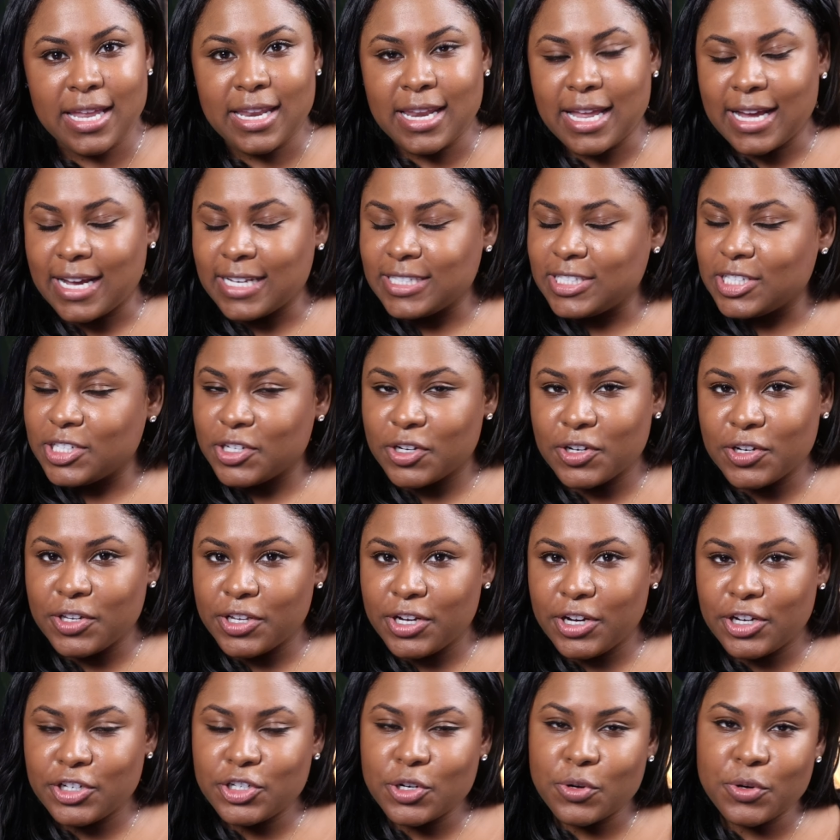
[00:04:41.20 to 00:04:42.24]
And like I said
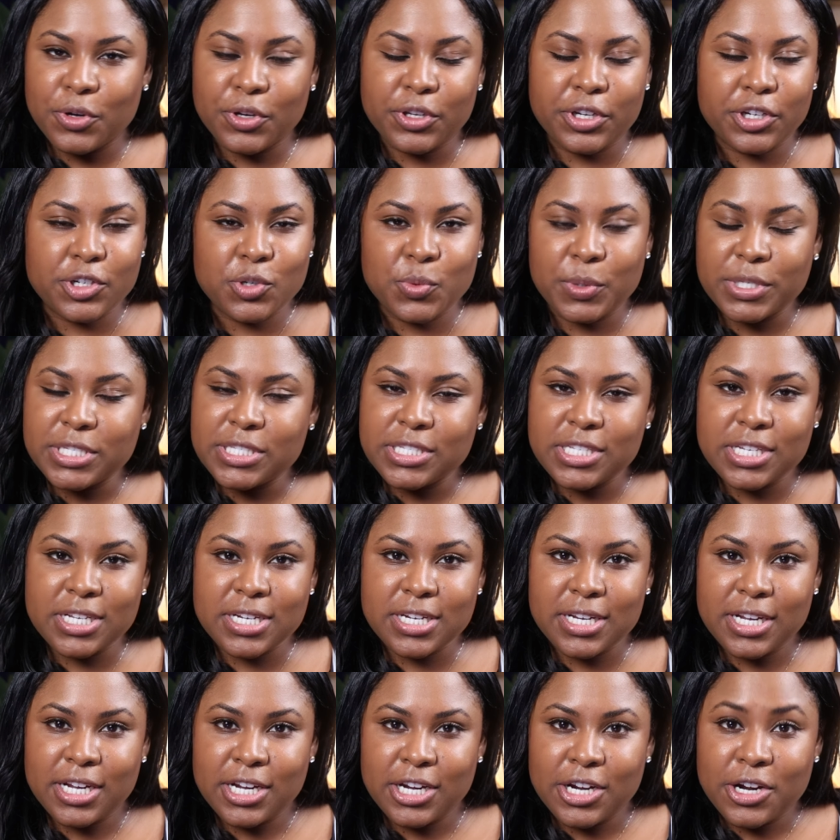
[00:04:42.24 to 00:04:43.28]
earlier, don't get it
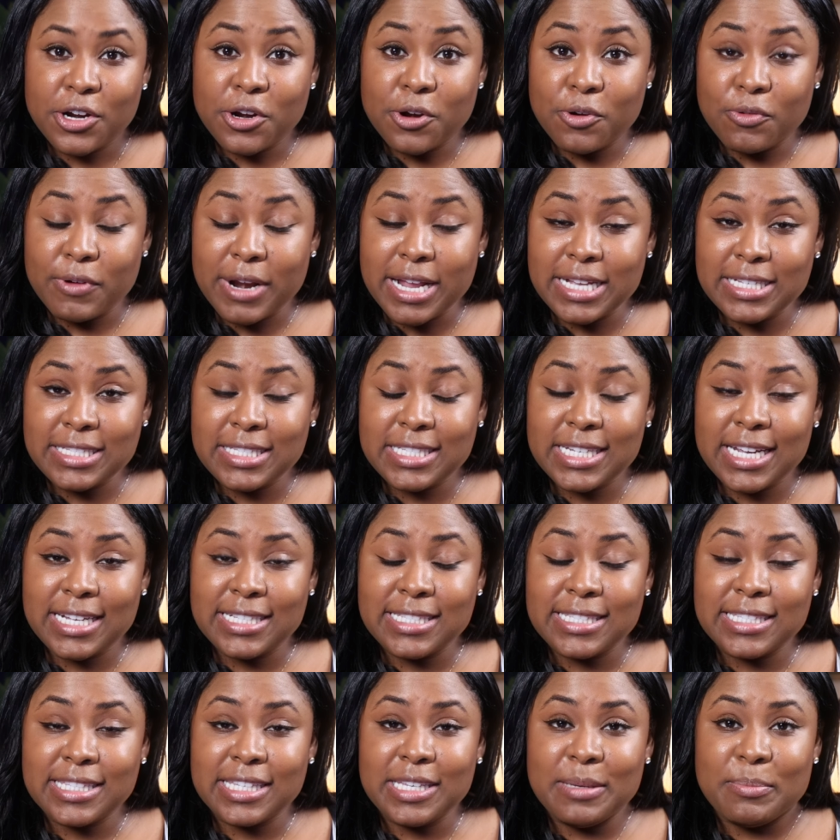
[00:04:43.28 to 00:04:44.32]
twisted. Rest
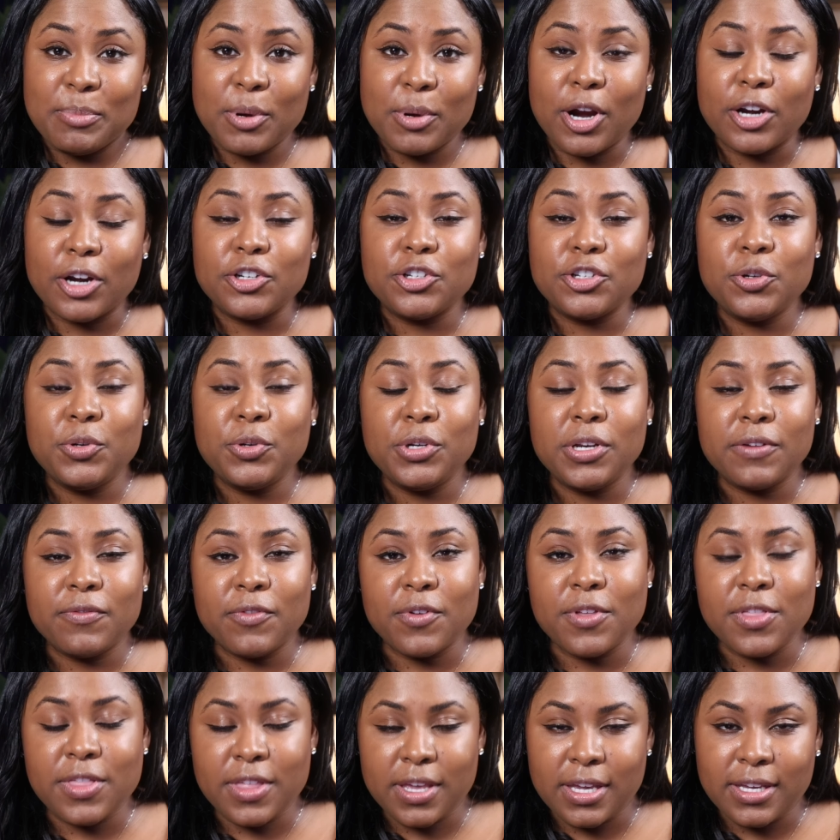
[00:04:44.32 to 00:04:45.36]
and sleep are two
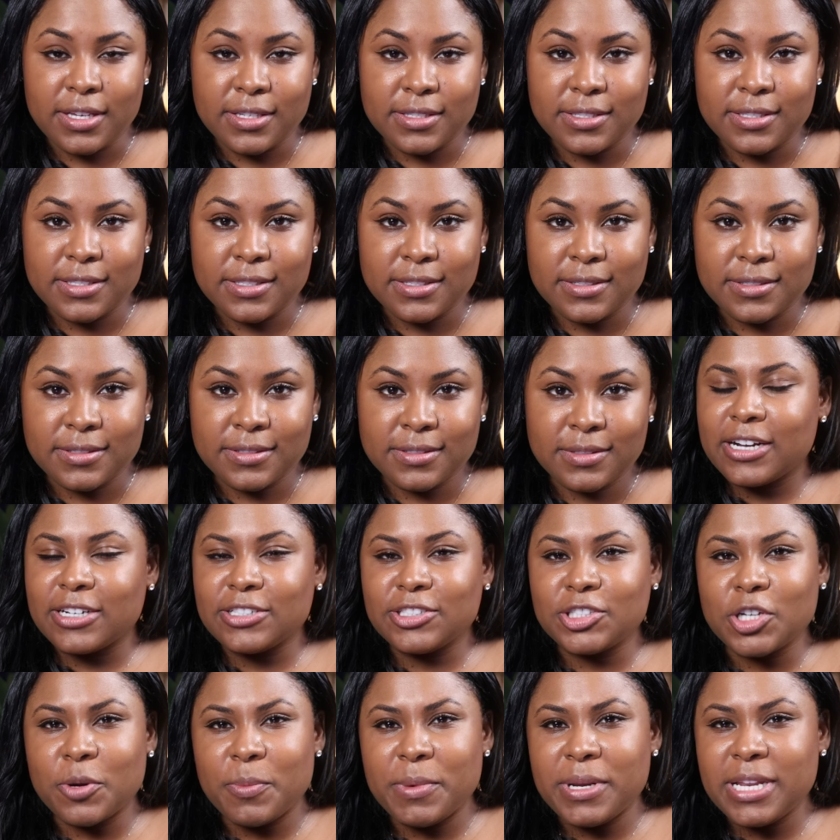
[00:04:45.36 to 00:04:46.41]
different things. There
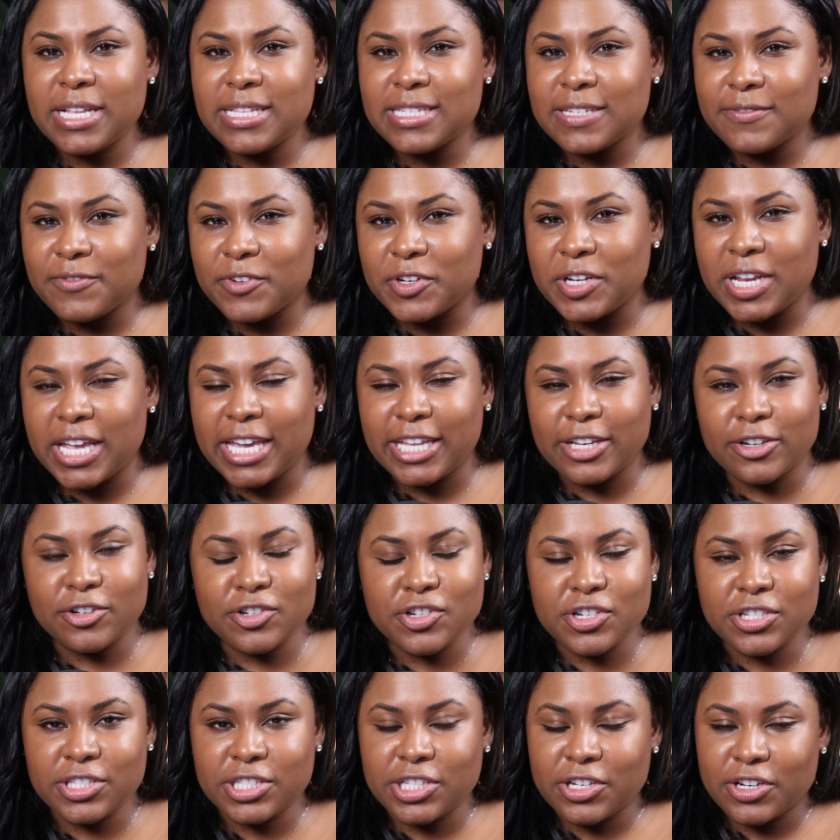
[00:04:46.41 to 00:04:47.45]
are so many different
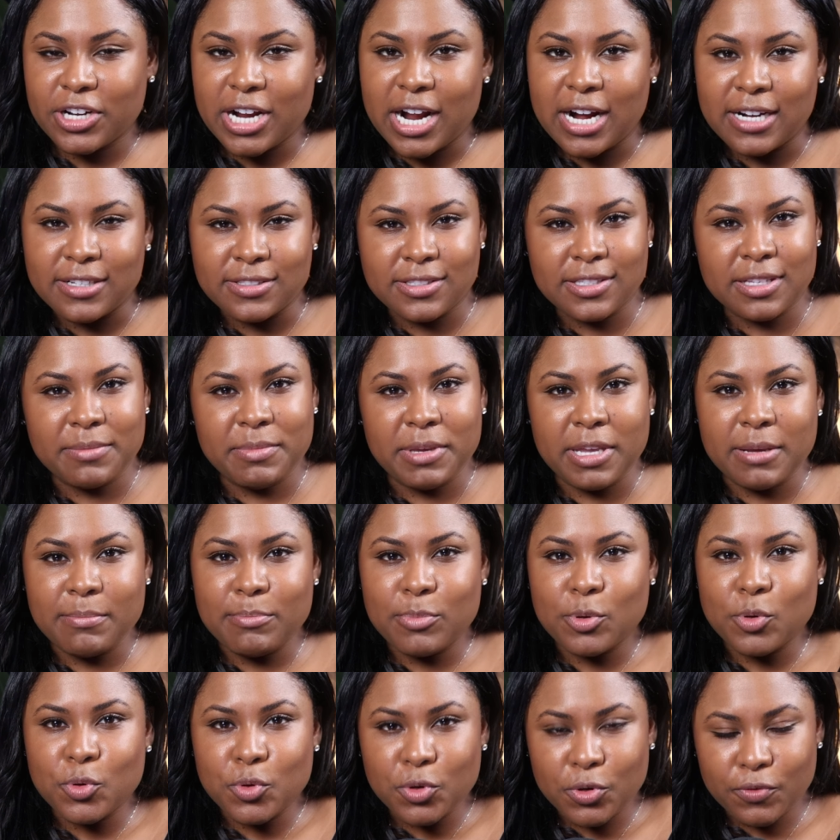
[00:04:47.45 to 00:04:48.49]
energies that are constantly being
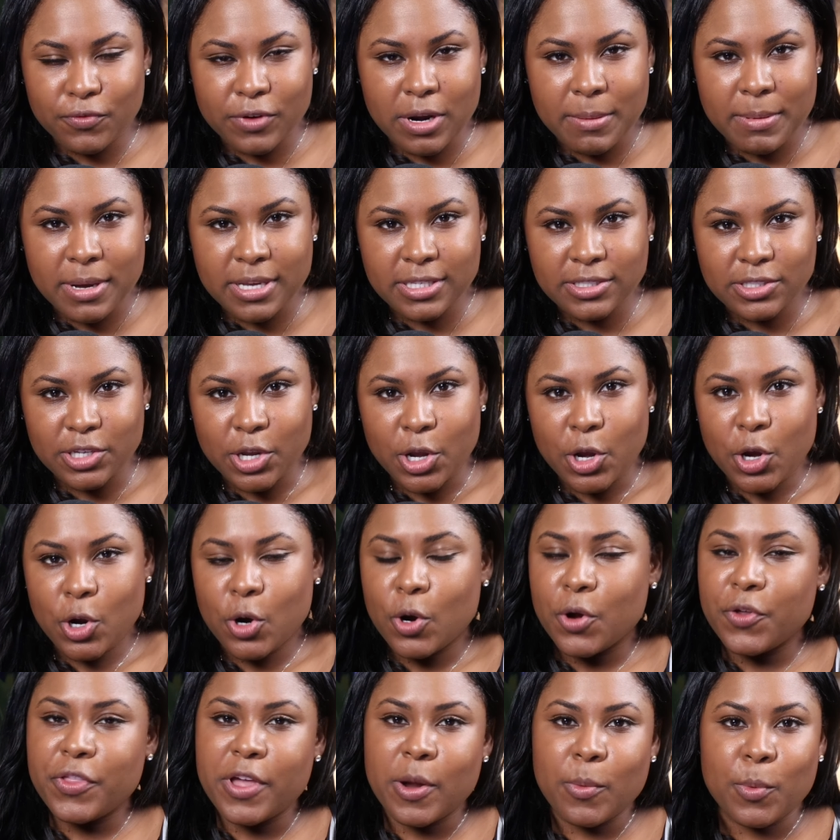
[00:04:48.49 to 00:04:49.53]
pulled from us
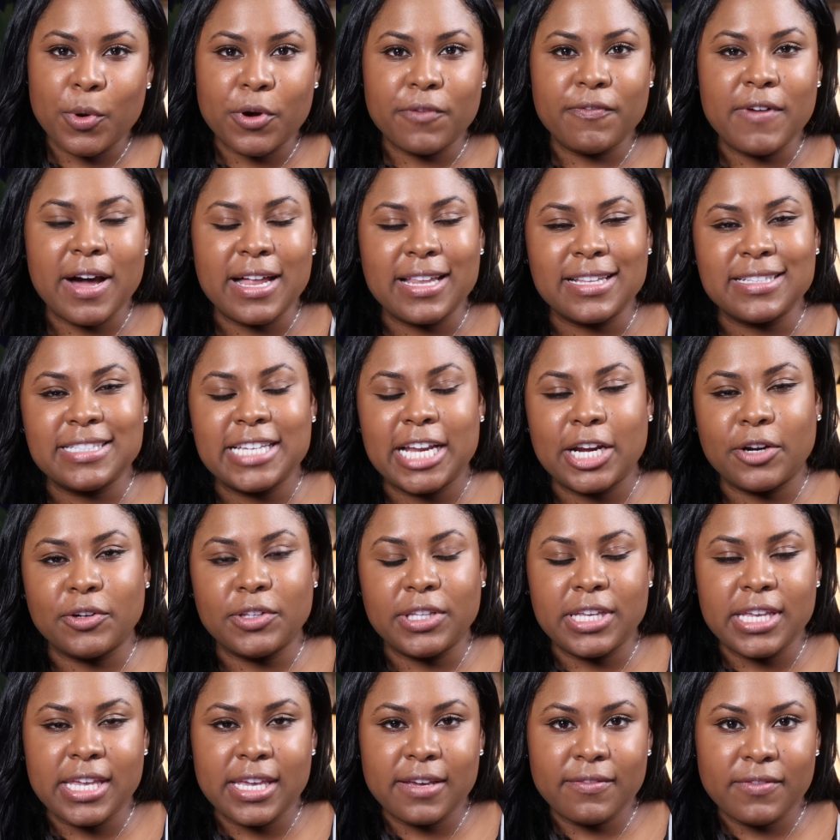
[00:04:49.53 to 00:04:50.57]
or that we're
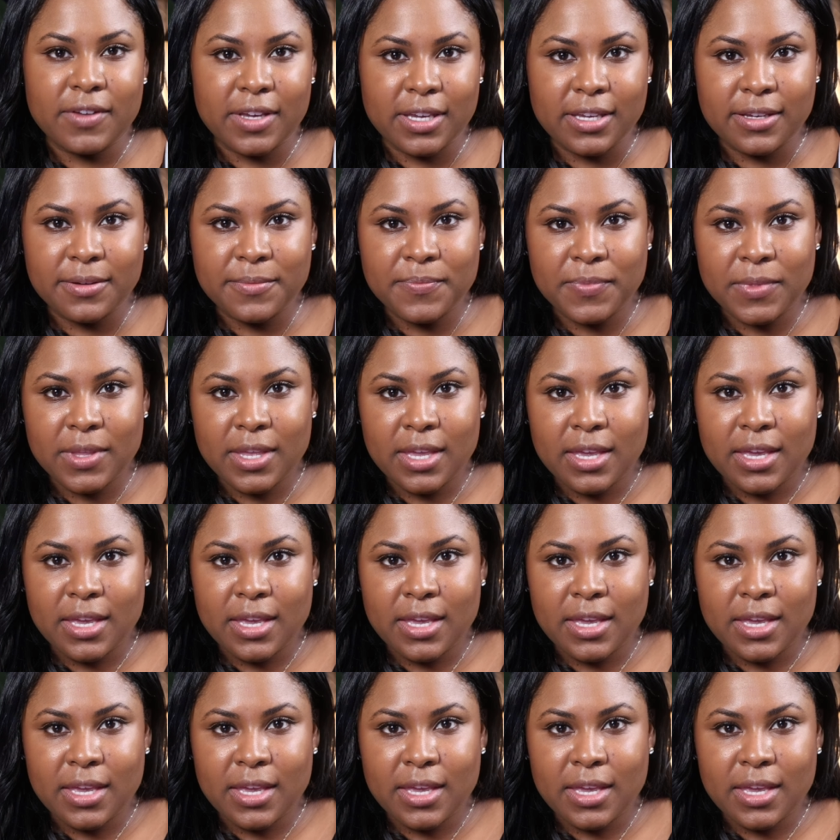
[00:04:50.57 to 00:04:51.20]
voluntarily giving.